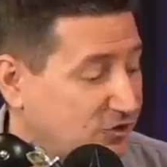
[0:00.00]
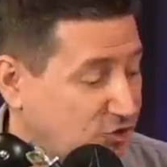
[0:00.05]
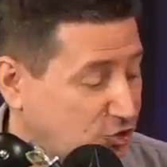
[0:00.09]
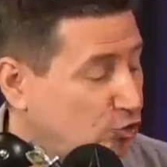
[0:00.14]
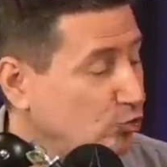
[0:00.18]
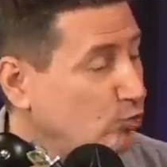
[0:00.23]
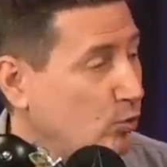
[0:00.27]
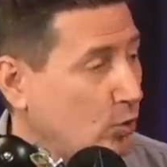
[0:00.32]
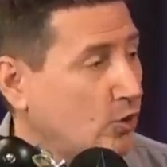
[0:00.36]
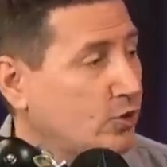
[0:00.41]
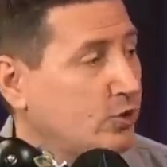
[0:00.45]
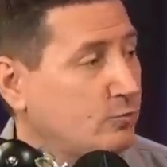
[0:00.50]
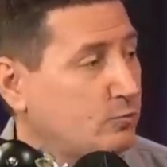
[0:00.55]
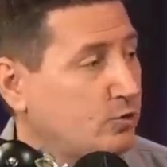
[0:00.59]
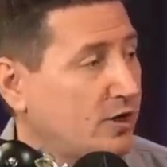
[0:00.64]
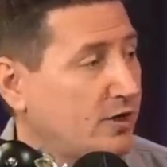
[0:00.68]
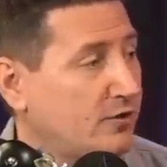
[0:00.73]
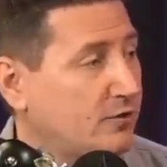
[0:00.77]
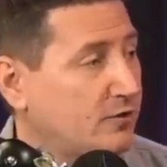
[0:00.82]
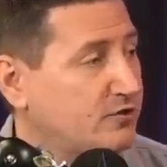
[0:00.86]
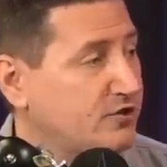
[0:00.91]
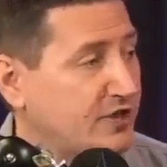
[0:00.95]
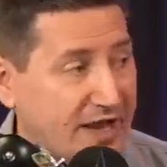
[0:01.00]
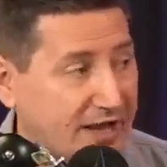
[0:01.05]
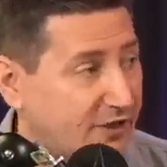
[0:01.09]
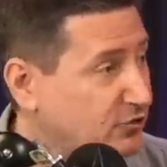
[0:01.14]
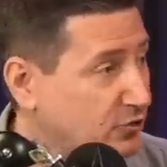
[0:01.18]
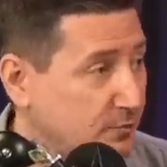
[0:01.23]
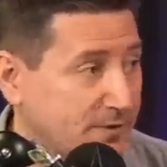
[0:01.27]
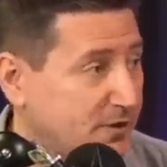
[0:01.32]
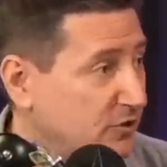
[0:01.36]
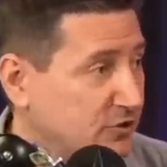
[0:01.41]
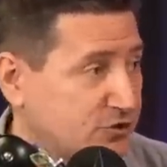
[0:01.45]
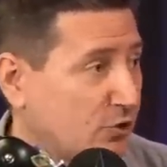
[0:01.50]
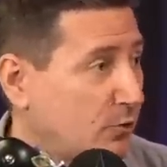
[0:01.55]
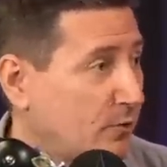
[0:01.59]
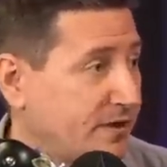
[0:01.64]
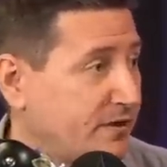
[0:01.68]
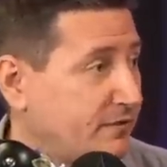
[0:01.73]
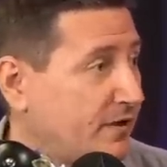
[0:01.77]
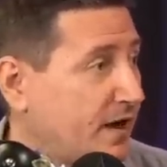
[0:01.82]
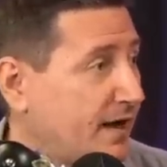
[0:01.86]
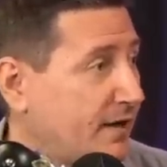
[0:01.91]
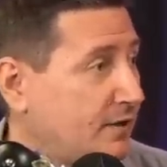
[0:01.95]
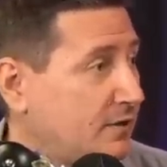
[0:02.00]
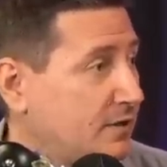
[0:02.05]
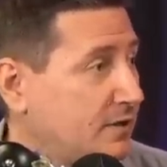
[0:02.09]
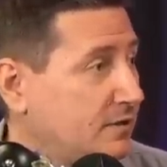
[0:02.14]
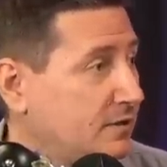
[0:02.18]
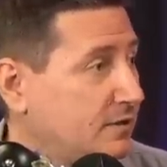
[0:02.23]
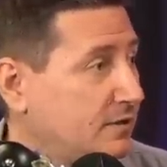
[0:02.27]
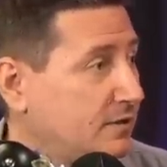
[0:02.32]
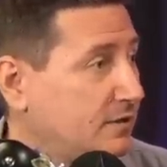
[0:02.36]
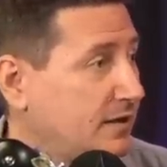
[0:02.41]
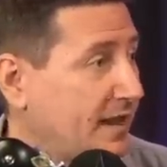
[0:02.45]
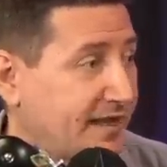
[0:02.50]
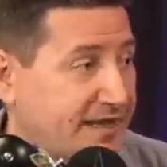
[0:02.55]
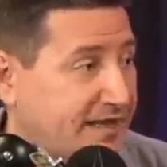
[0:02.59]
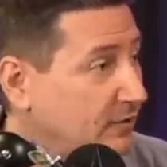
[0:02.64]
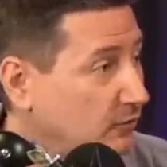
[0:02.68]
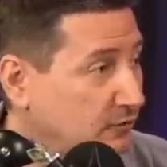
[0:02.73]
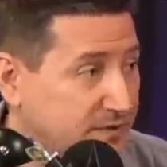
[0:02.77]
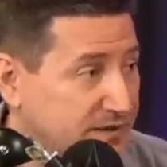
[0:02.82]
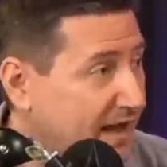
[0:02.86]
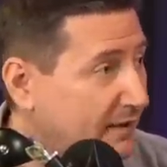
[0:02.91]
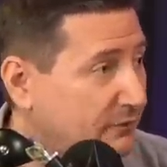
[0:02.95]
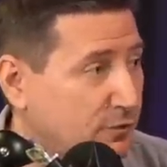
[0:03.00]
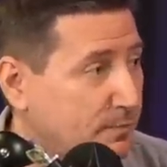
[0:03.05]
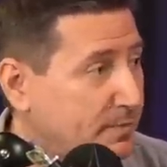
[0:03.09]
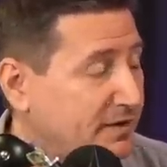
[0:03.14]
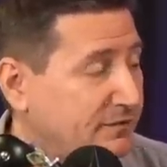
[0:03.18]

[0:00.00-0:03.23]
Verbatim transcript: to Warner Brothers, Ezra Miller's already fired. Like, he'll never be